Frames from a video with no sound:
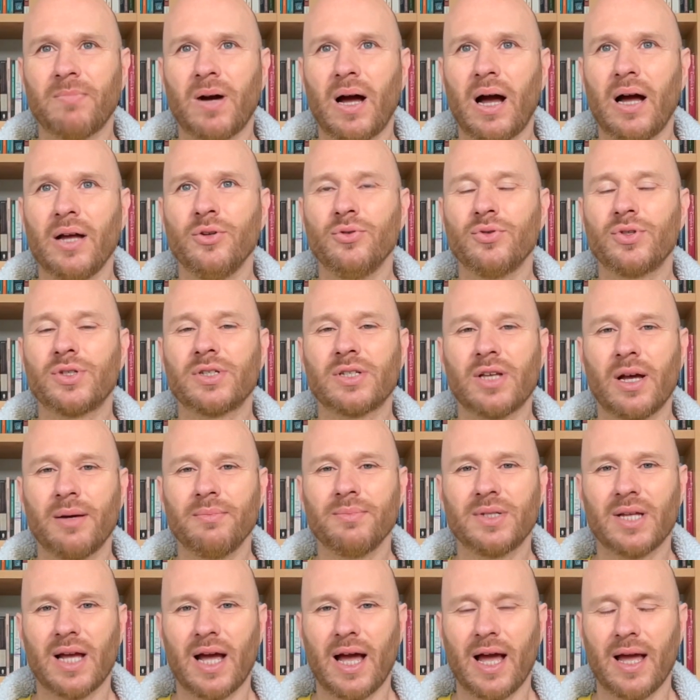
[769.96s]
you
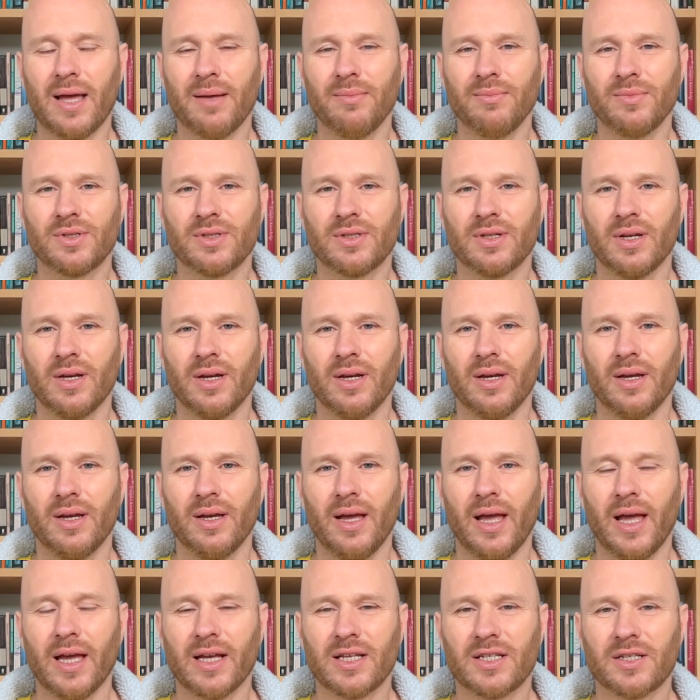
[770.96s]
sometimes
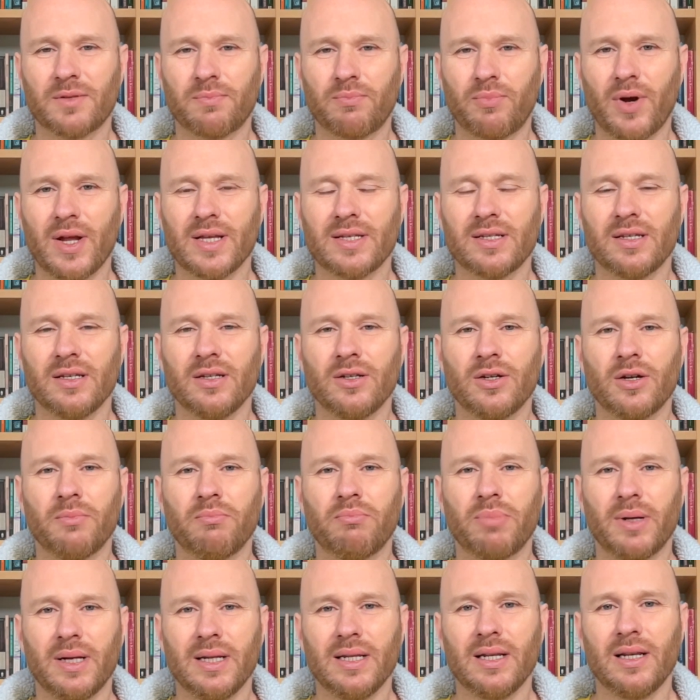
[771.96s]
expressing
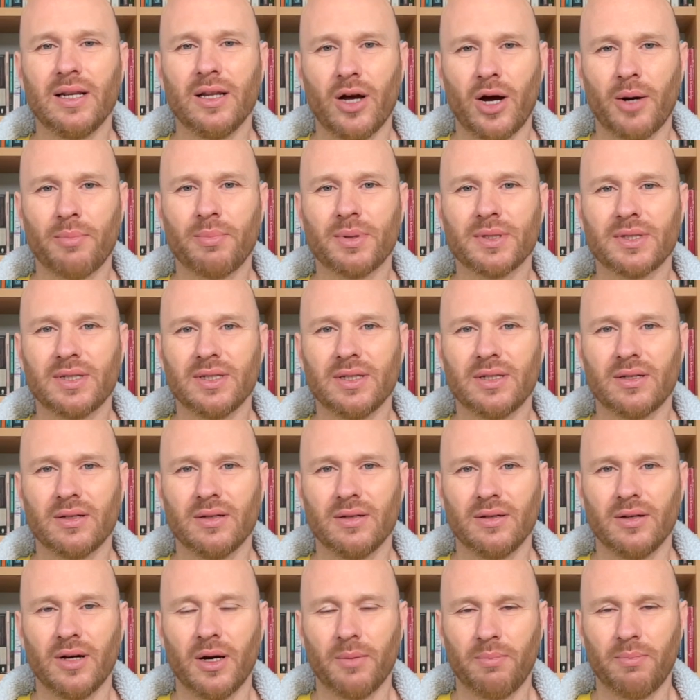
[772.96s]
completely opposite
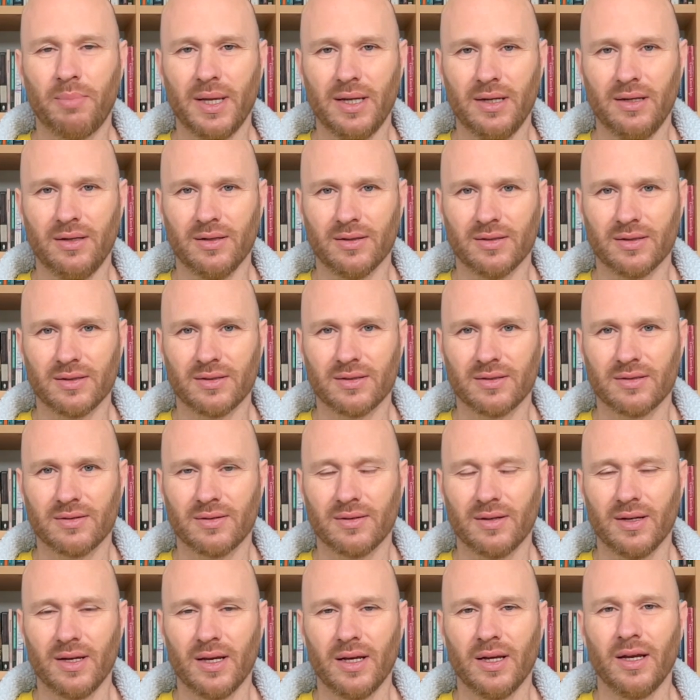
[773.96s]
opinions?
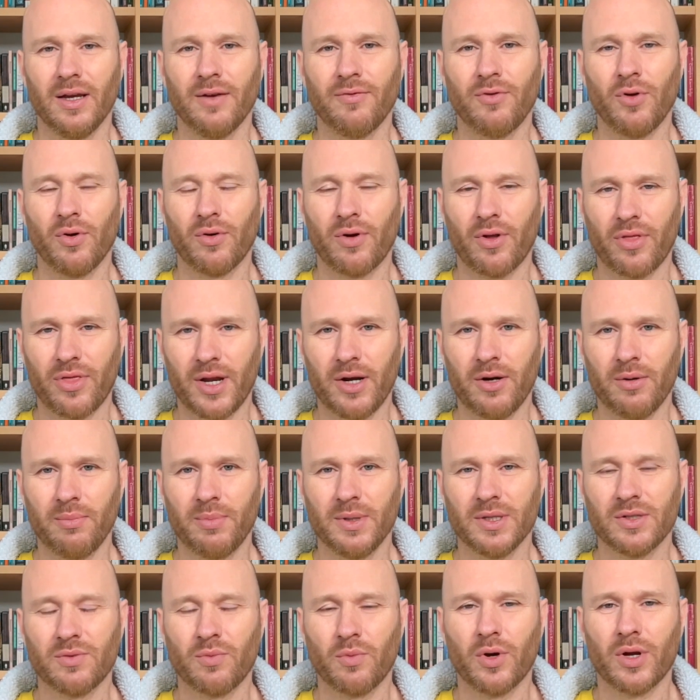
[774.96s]
If you're a
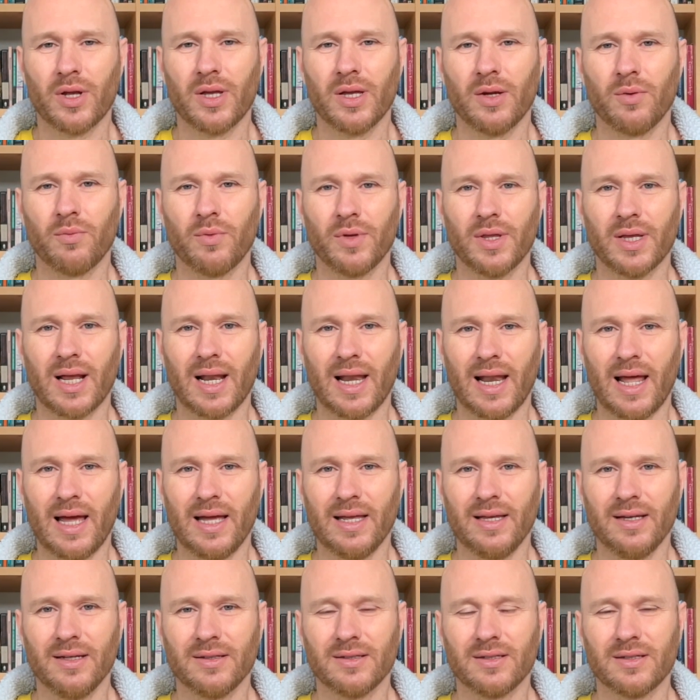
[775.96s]
therapist working with a
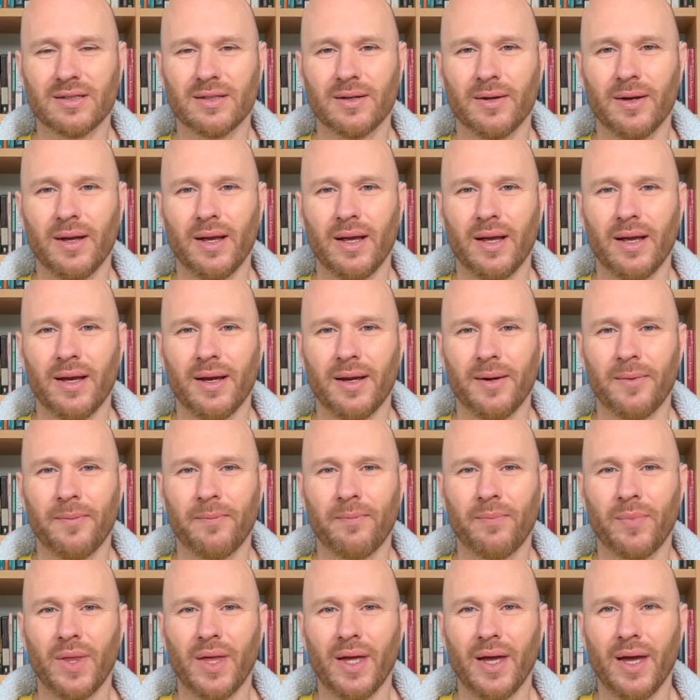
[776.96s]
client,
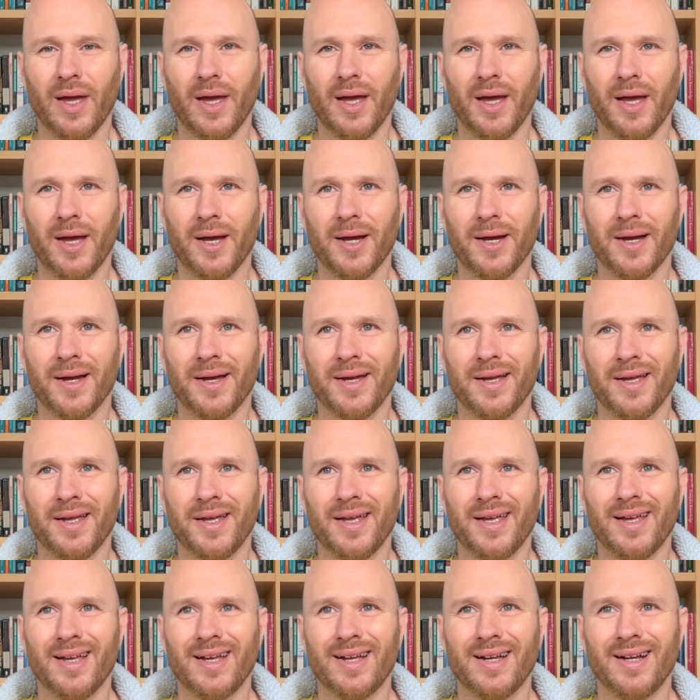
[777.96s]

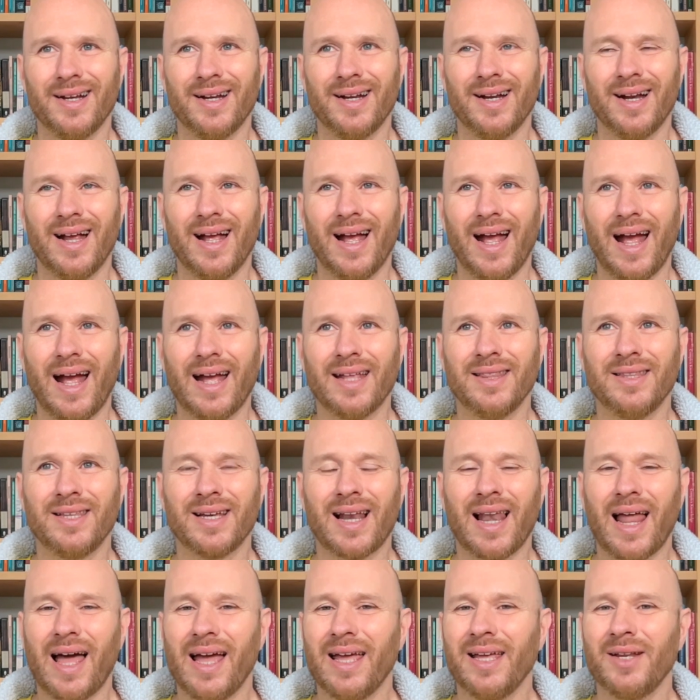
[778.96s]
and the
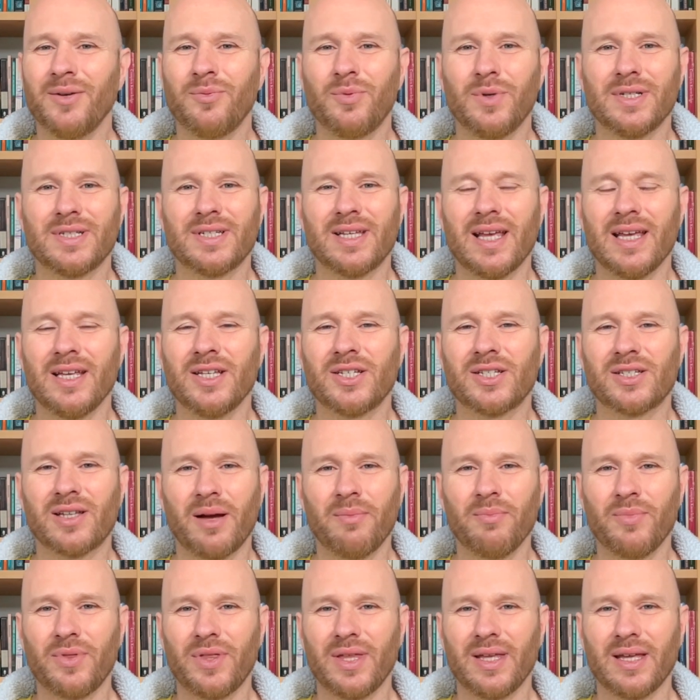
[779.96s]
client will say
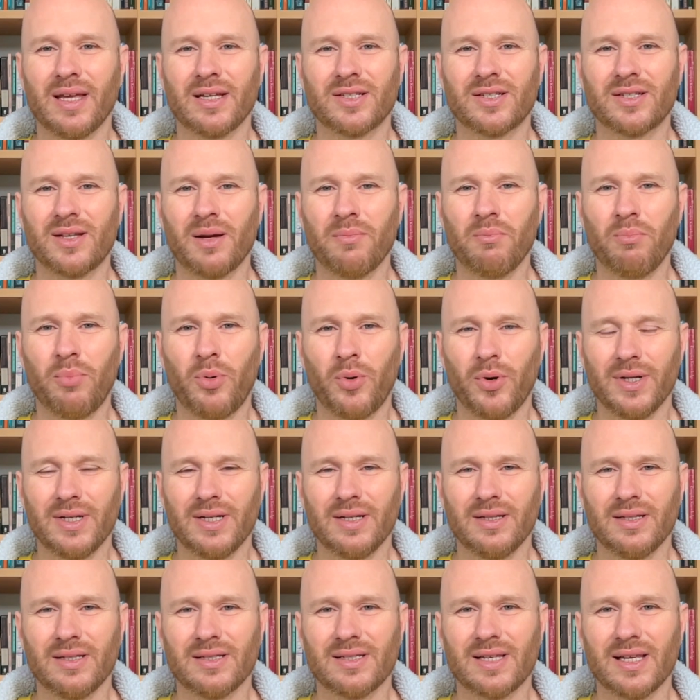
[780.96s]
something at some point
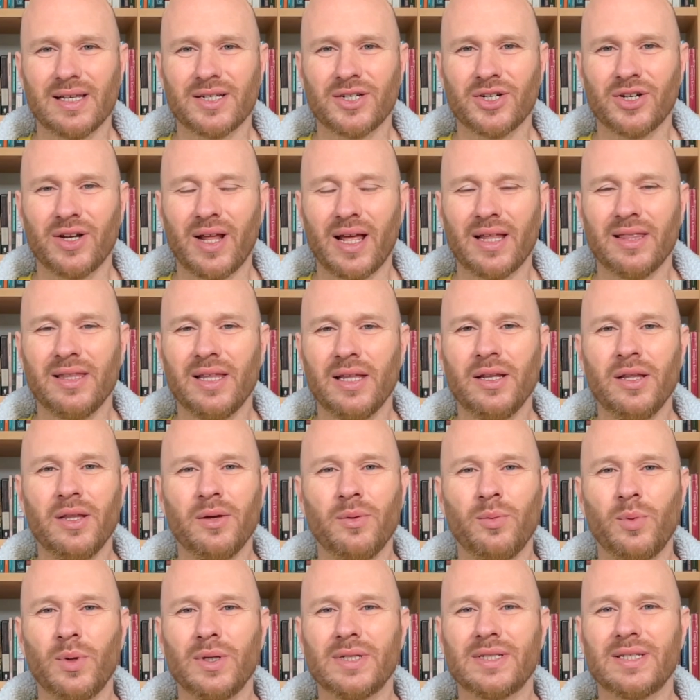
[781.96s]
in the session, and then they
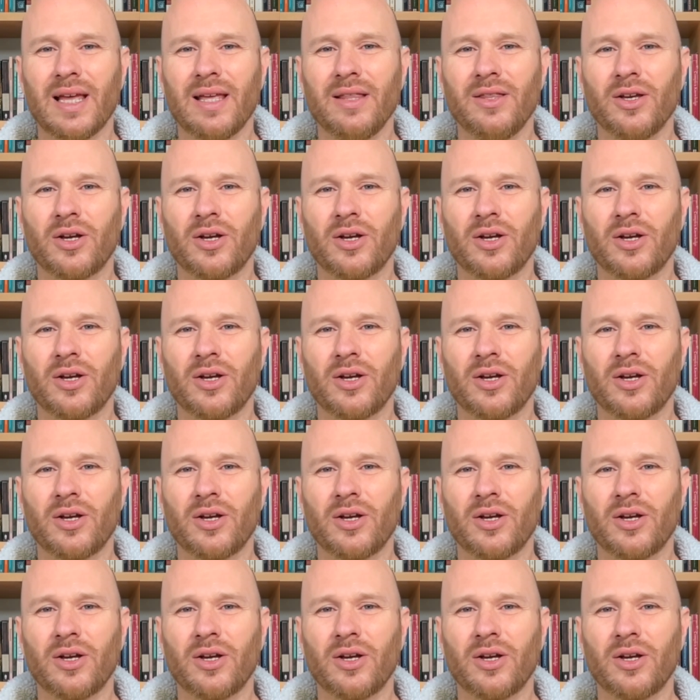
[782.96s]
will say the